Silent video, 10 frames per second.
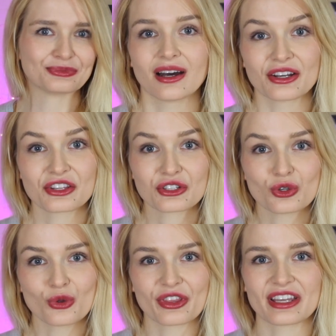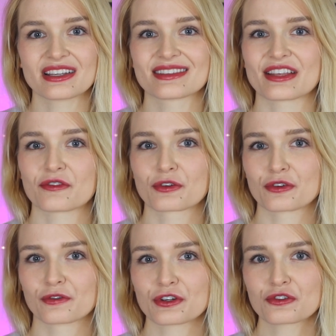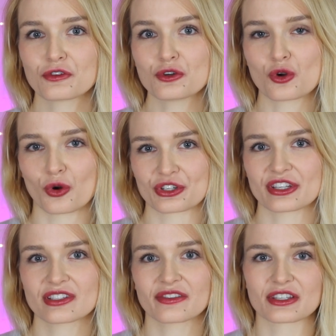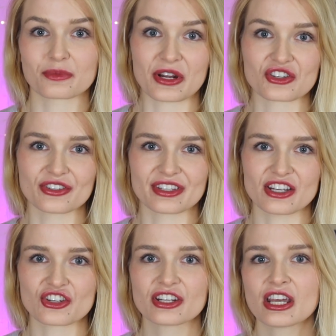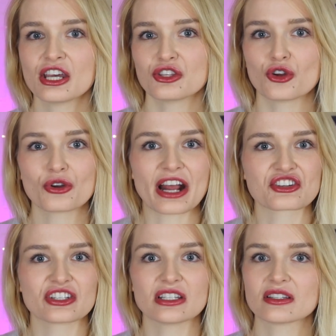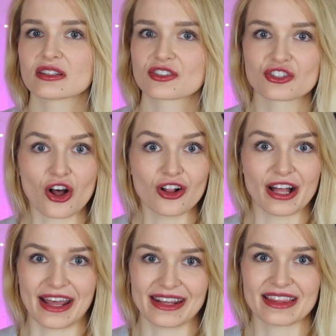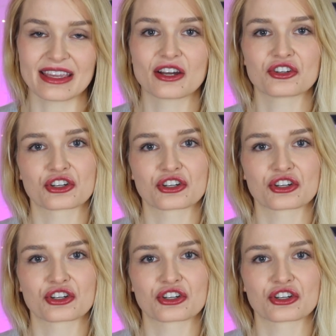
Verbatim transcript: Another cool thing is that for the first few courses of the specialization, you don't actually need to install anything on